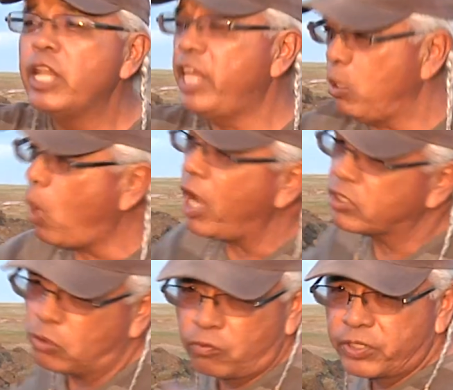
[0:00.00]
They
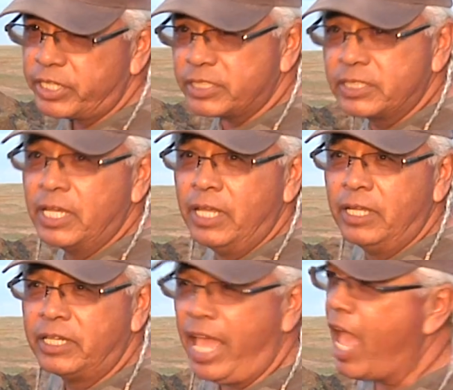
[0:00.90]
walked over this.
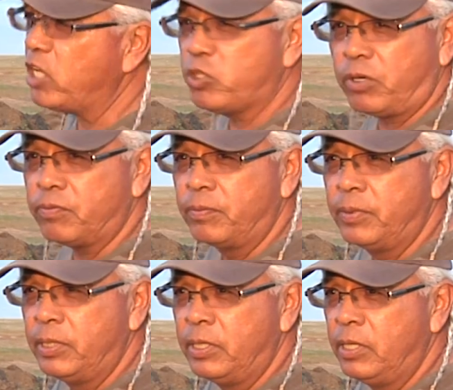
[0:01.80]
They had to have.
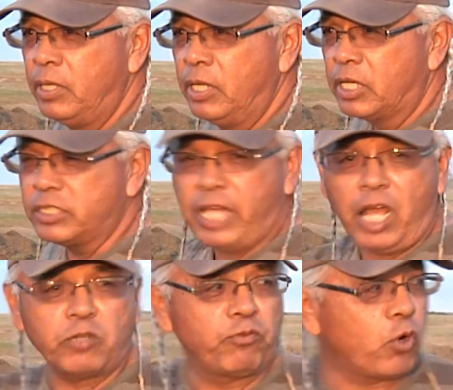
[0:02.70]
Because
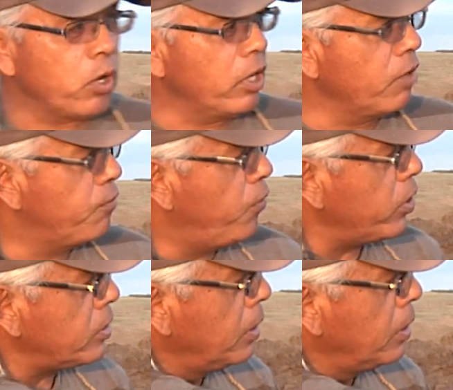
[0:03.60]
that 400 foot